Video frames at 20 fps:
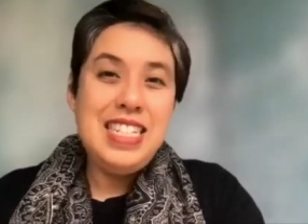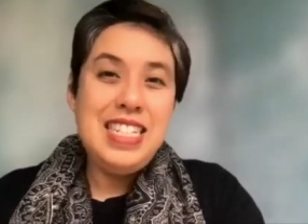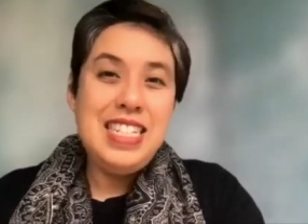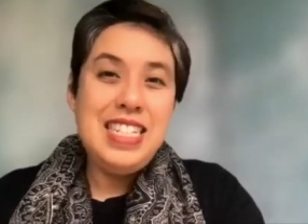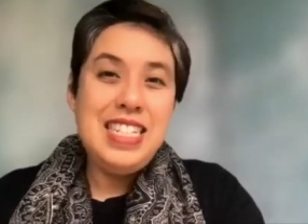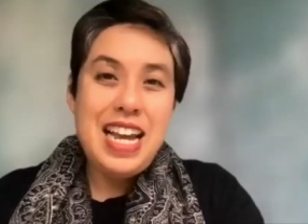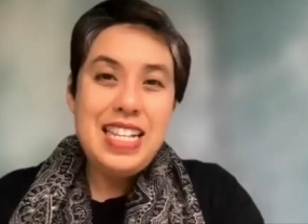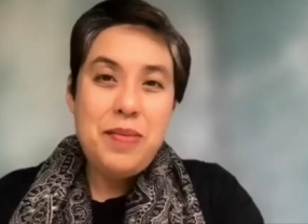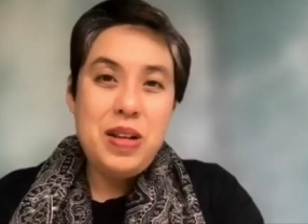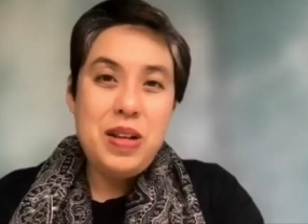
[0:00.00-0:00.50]

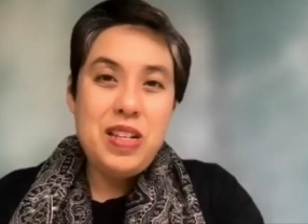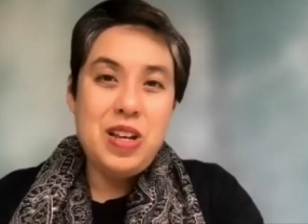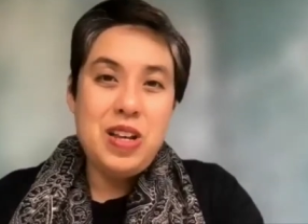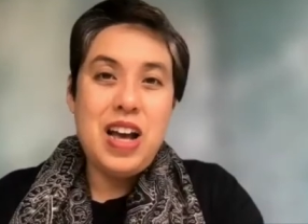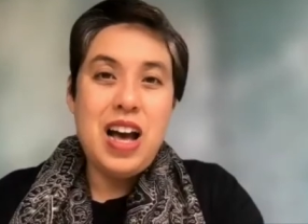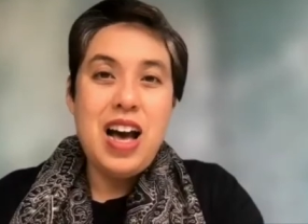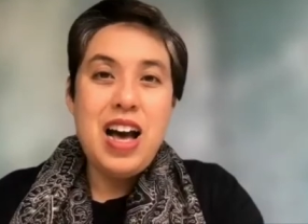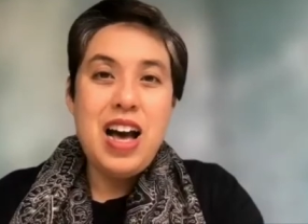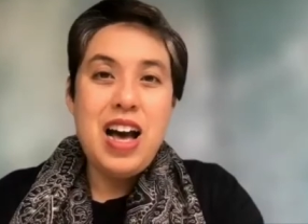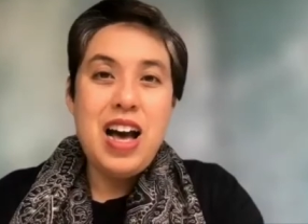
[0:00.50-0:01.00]
In today's
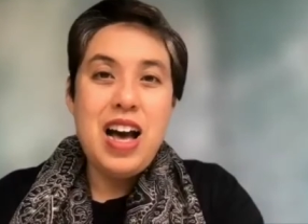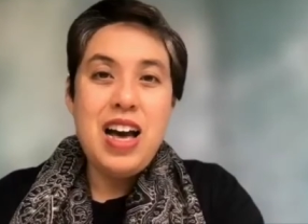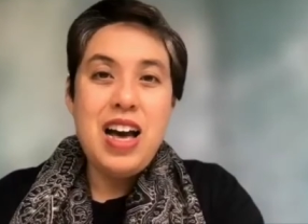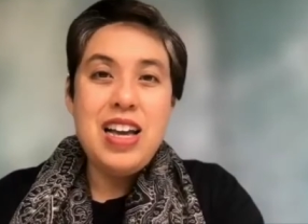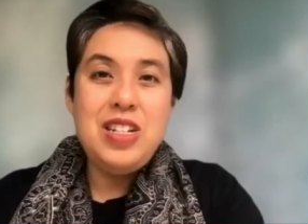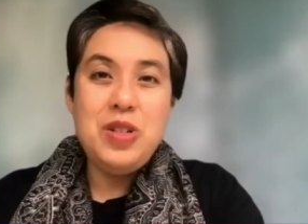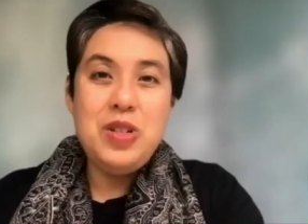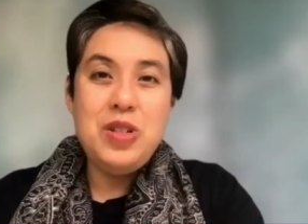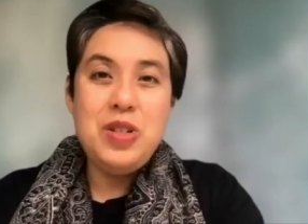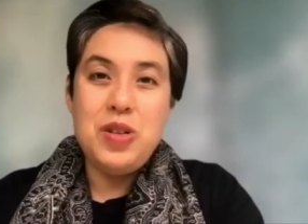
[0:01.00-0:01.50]

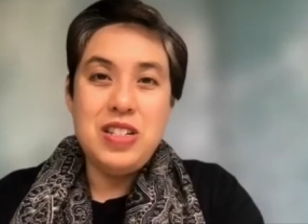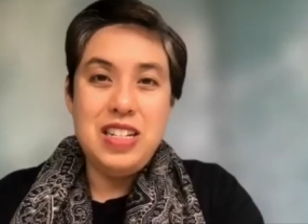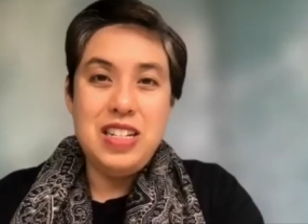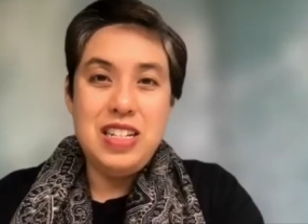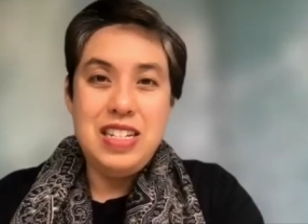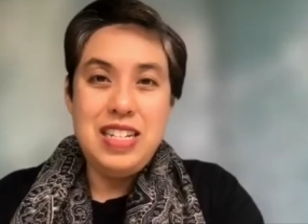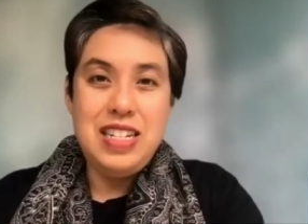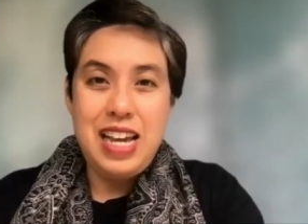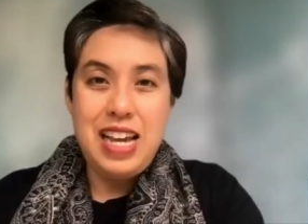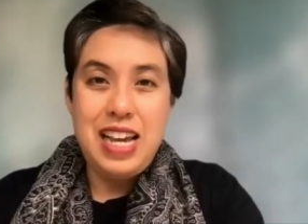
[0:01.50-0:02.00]
episode,
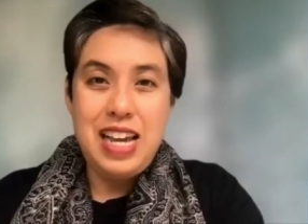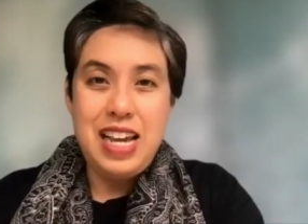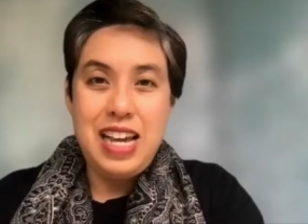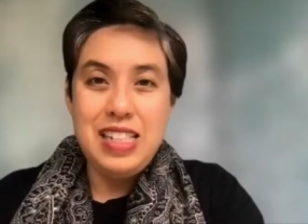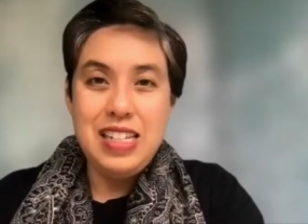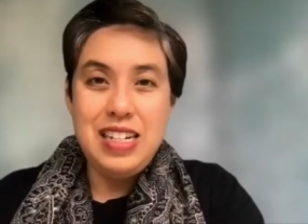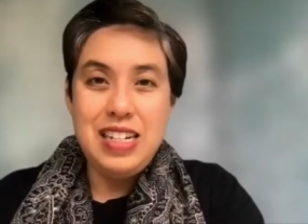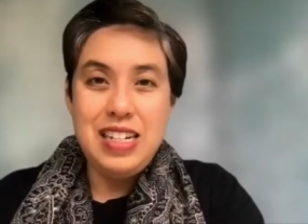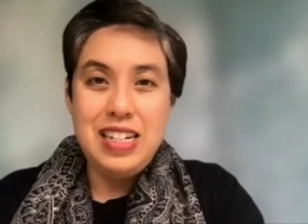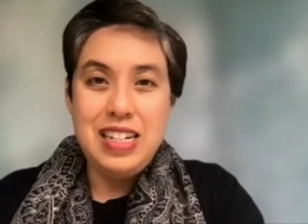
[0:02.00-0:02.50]
I
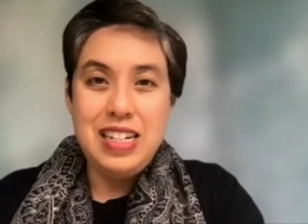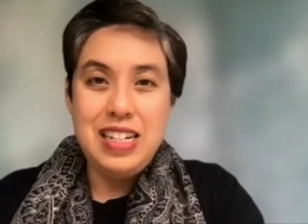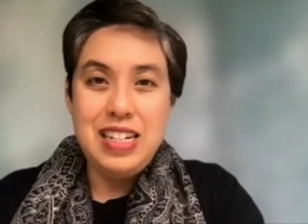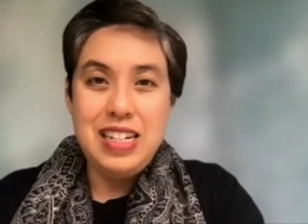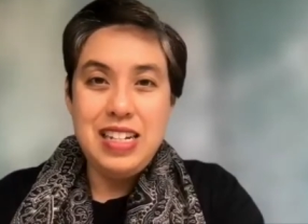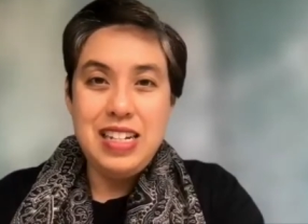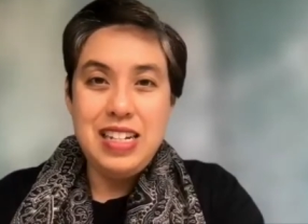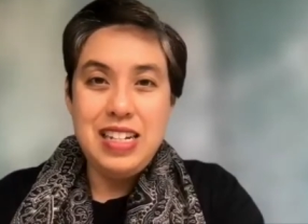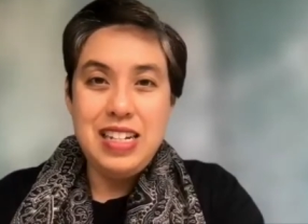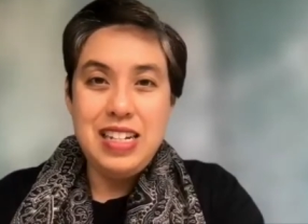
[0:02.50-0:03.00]
talked to
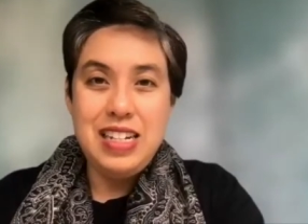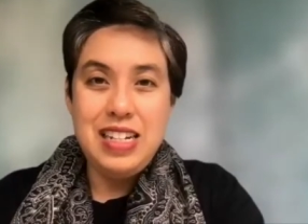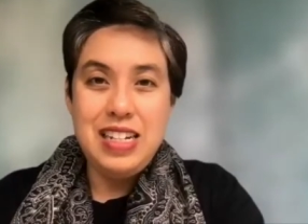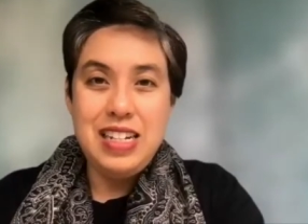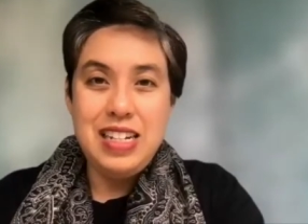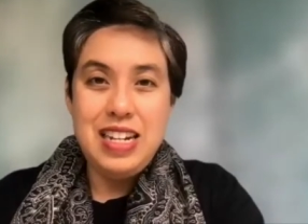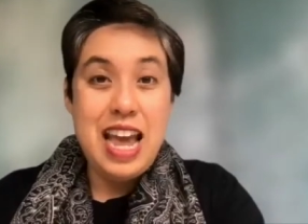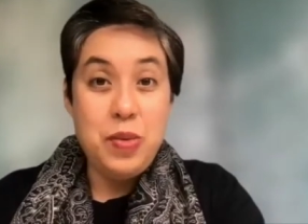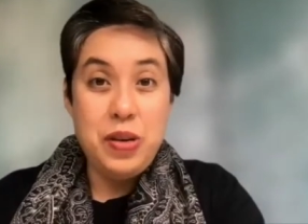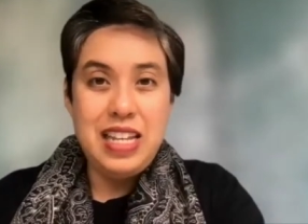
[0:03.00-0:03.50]
Declan
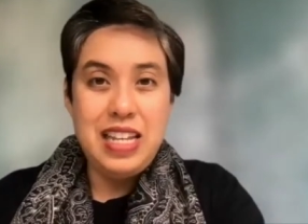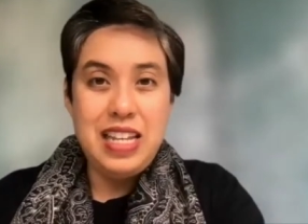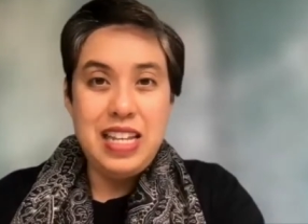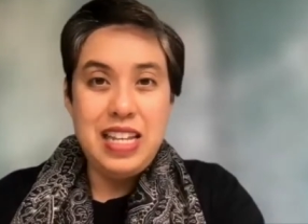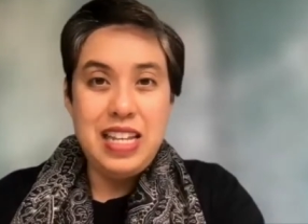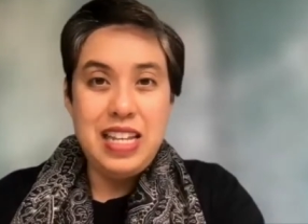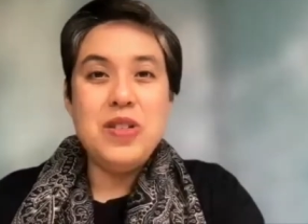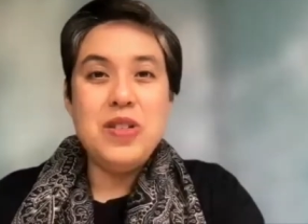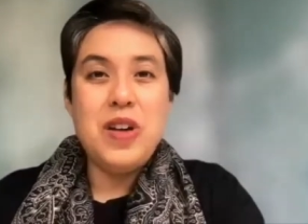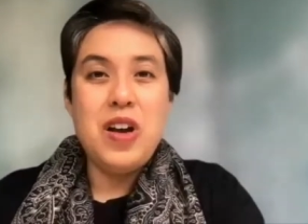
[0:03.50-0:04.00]

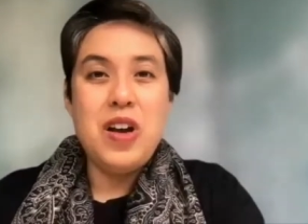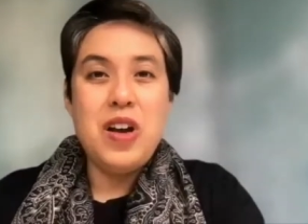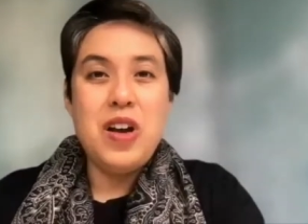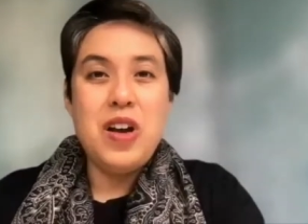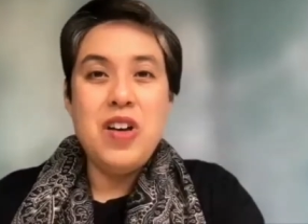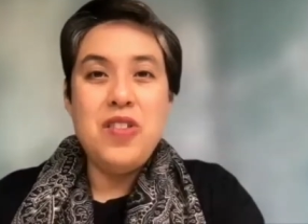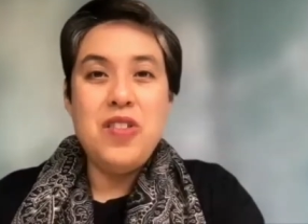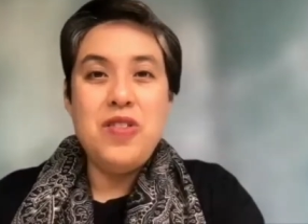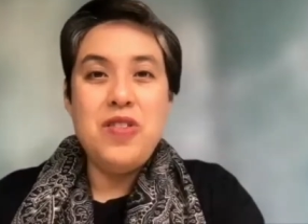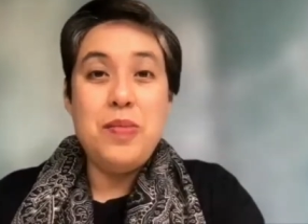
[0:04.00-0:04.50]
Edwards. He is
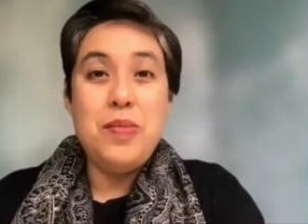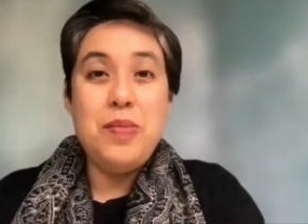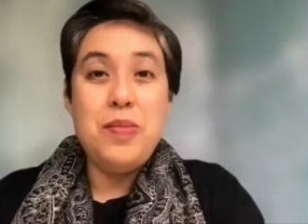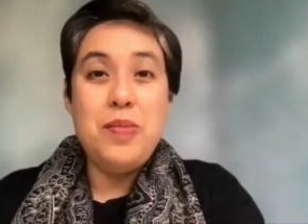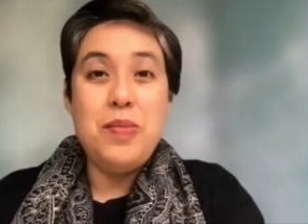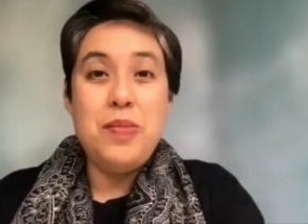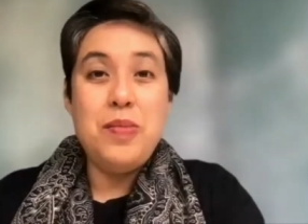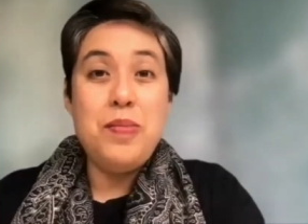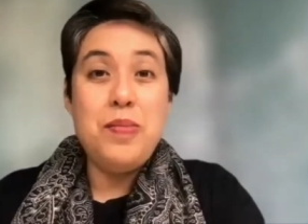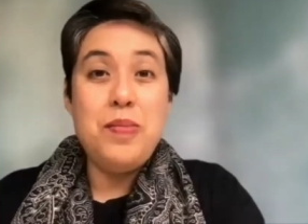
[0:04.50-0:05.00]
the
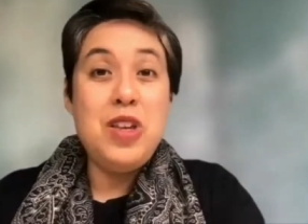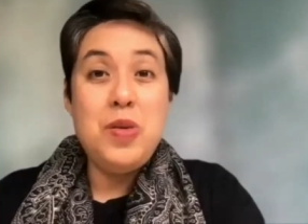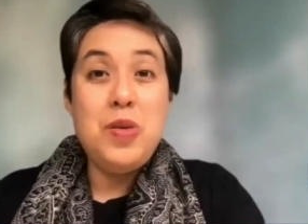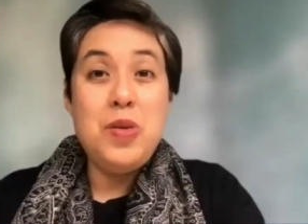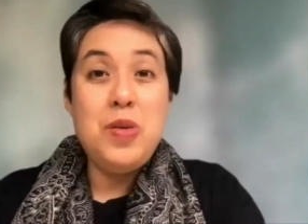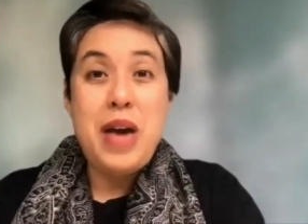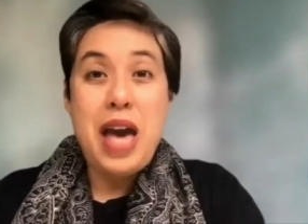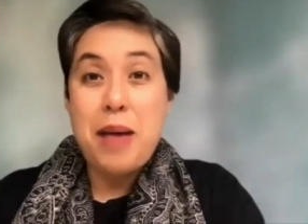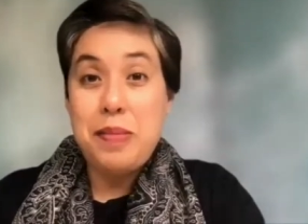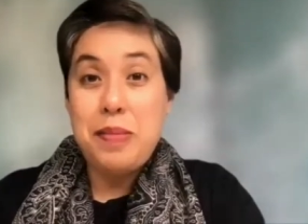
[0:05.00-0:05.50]
founder
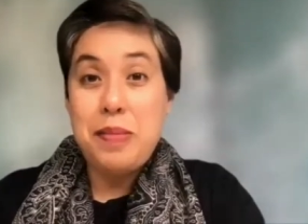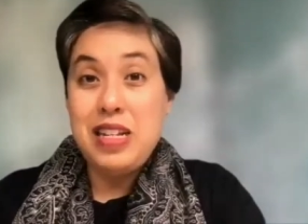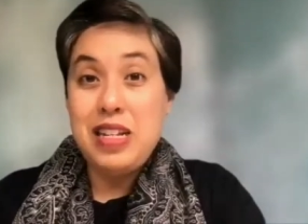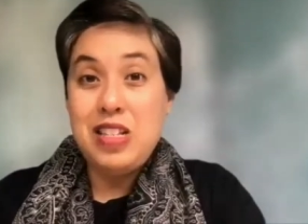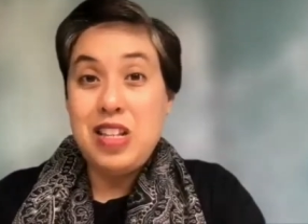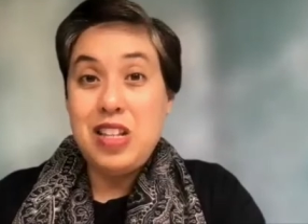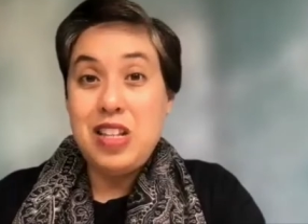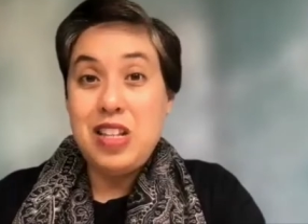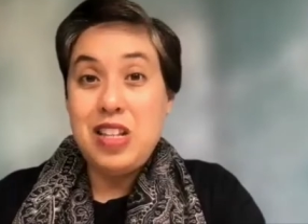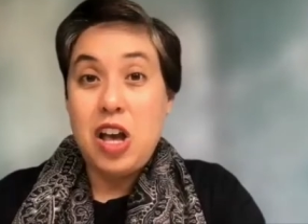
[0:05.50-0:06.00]
of the
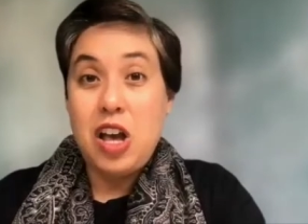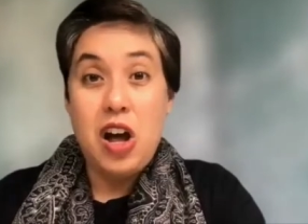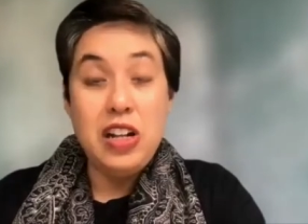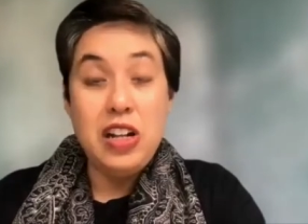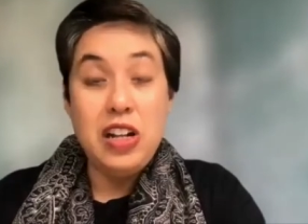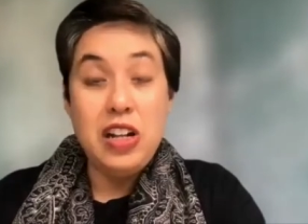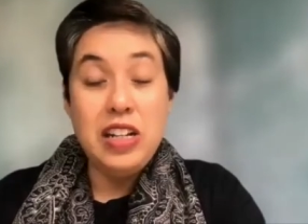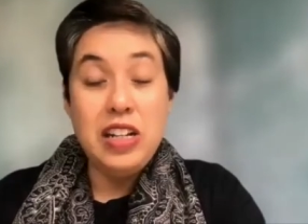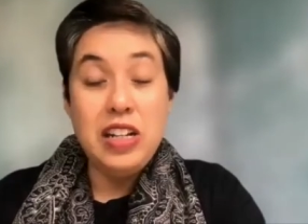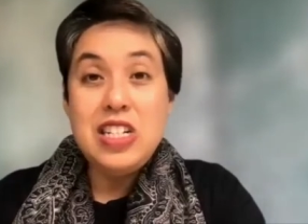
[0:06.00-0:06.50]
BU
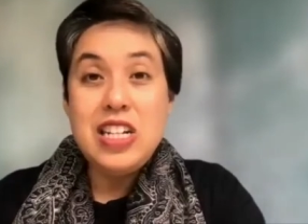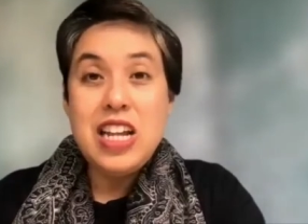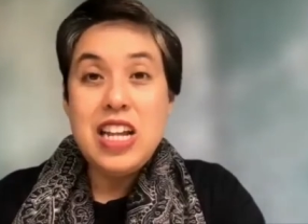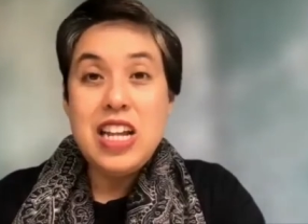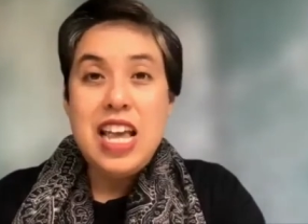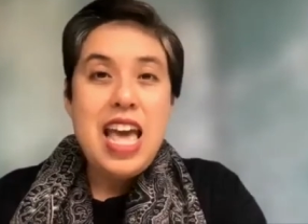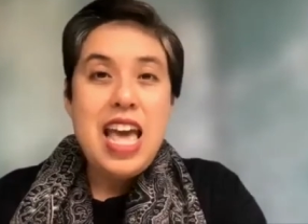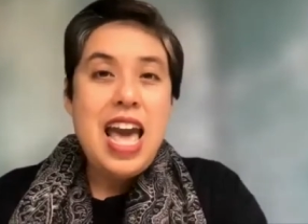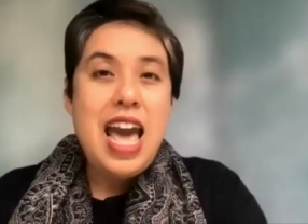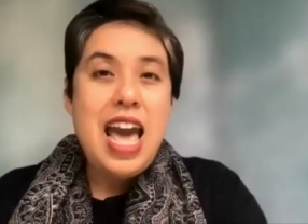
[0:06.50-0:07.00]
Happiness
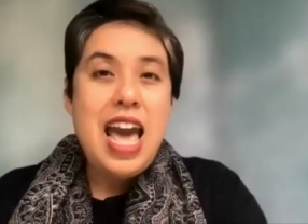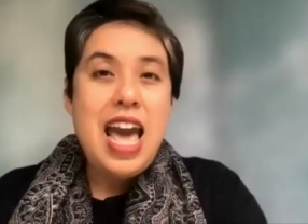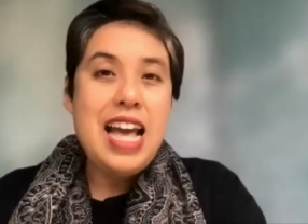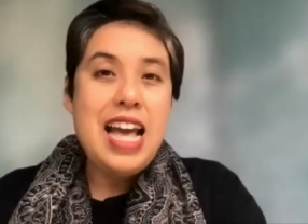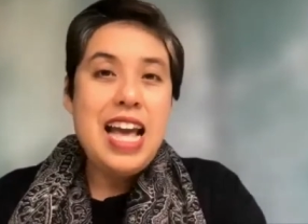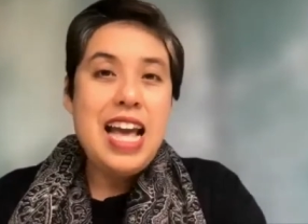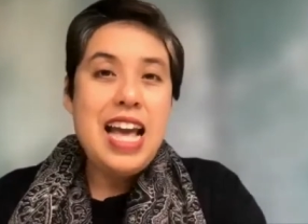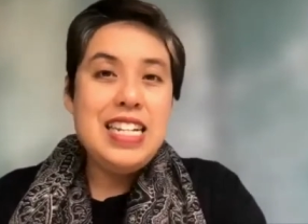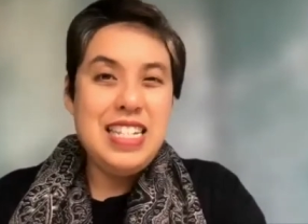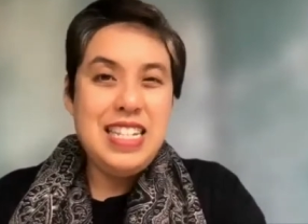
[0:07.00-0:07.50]

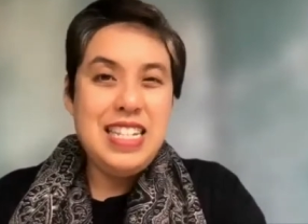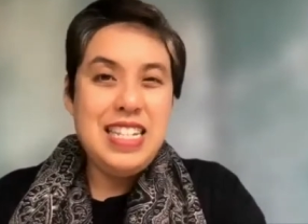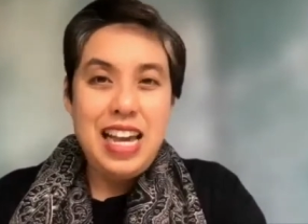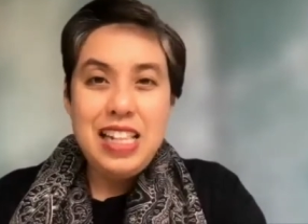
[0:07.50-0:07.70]
College.